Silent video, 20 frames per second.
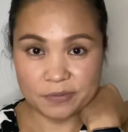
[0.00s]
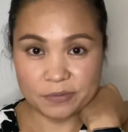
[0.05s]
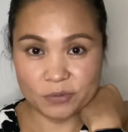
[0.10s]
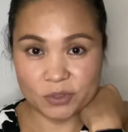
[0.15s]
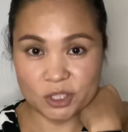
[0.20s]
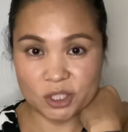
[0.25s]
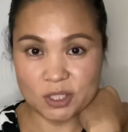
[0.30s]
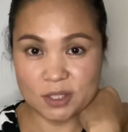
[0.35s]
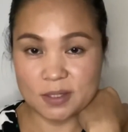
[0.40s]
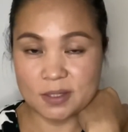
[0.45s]

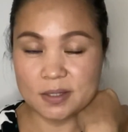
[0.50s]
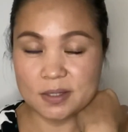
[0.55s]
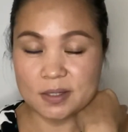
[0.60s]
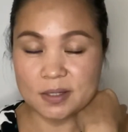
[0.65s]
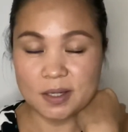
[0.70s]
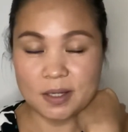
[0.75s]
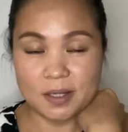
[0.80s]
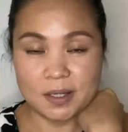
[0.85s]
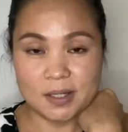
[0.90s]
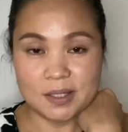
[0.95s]
which is
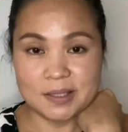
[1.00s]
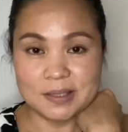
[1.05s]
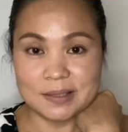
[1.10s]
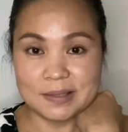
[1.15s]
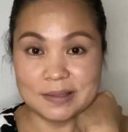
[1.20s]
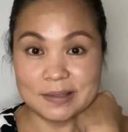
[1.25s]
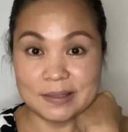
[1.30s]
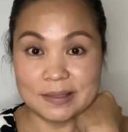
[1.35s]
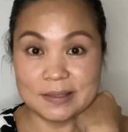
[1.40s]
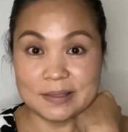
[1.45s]

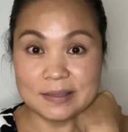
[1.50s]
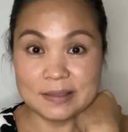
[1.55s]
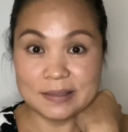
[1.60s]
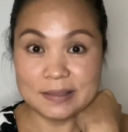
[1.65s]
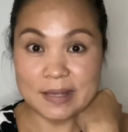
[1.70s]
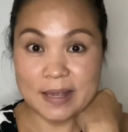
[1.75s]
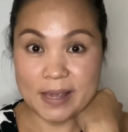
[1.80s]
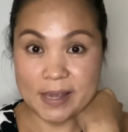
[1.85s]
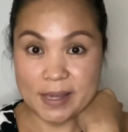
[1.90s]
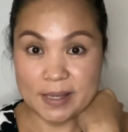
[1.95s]
10
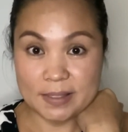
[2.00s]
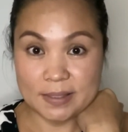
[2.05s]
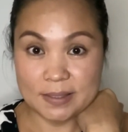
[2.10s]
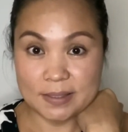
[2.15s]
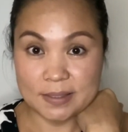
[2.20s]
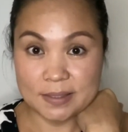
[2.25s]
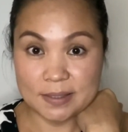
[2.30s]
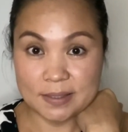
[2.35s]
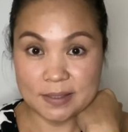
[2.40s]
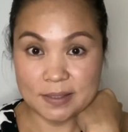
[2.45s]

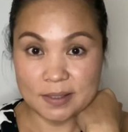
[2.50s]
days.